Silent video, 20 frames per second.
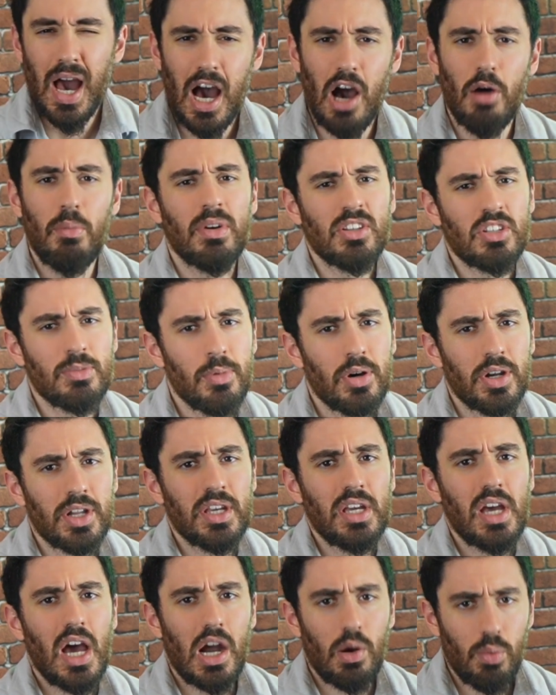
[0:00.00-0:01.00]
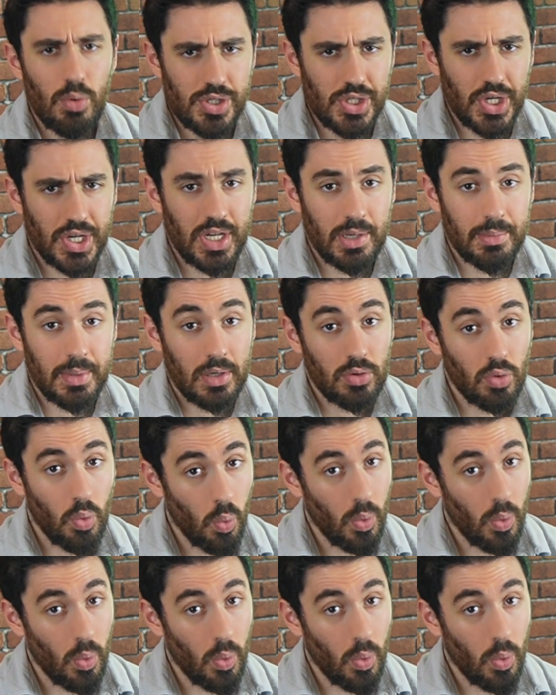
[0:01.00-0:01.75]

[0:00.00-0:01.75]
How much money are we talking about?